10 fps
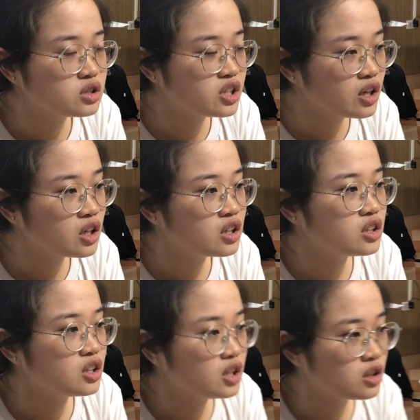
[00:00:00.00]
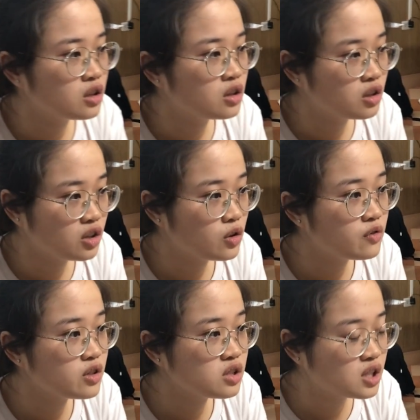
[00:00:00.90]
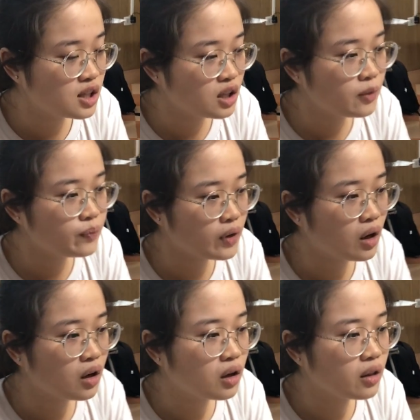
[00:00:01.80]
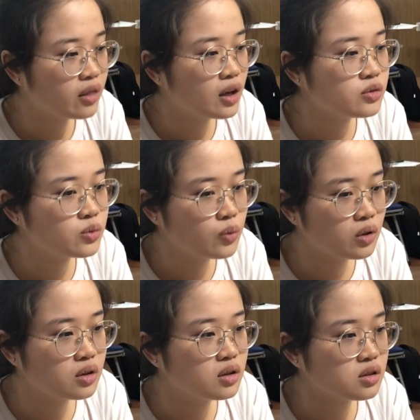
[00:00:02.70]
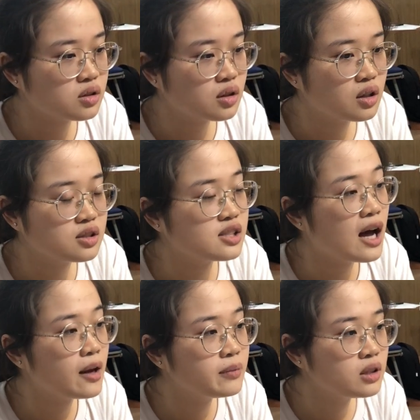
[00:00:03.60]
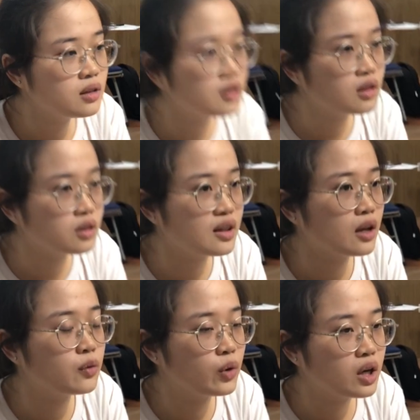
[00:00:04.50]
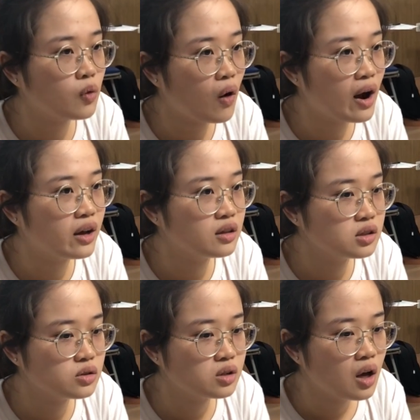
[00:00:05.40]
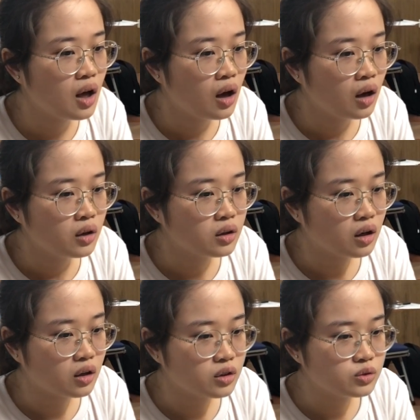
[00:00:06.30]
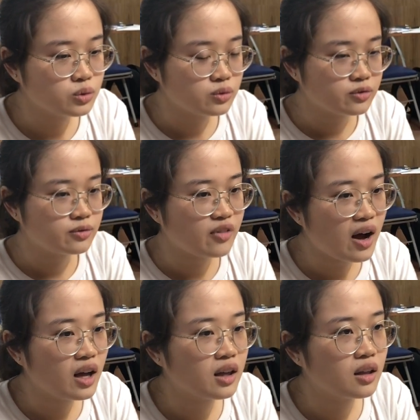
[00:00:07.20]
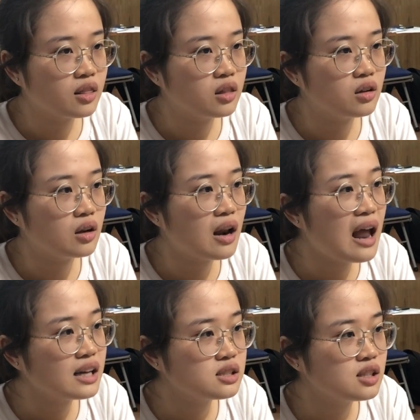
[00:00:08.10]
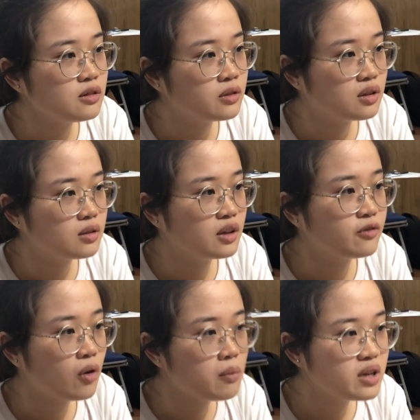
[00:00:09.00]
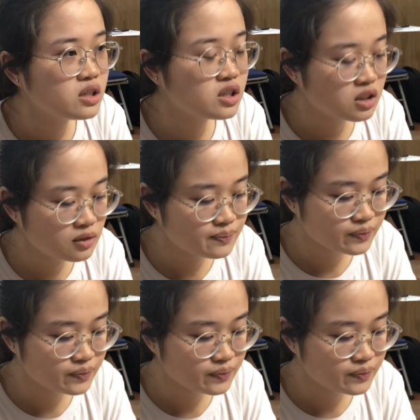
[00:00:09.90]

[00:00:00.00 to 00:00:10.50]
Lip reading: year in the university, this was an assignment that requires to find the last information,